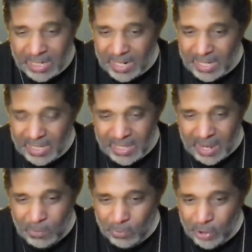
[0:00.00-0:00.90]
at least they
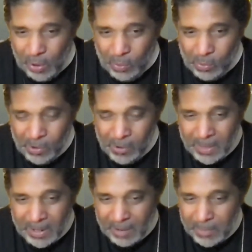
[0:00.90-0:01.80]
will know
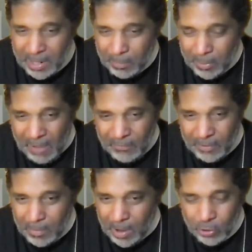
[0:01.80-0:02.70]
that there have been a prophet
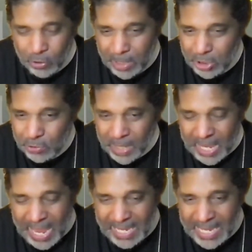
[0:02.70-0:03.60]
among you, but you
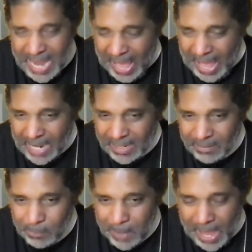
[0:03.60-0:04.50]
cannot
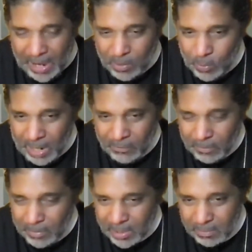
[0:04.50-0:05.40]
back away
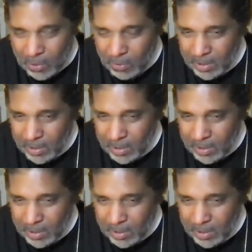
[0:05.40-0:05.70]
from this moment.